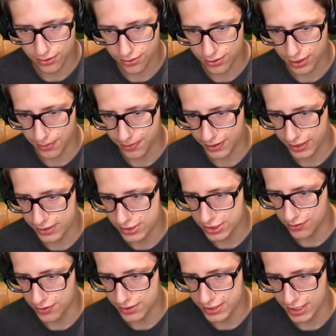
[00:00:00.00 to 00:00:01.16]
hold up against
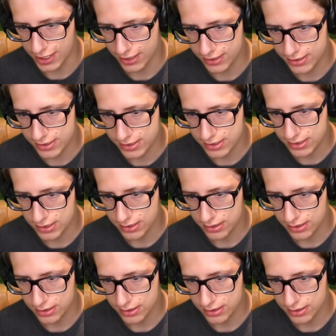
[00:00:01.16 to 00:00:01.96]
our attacks.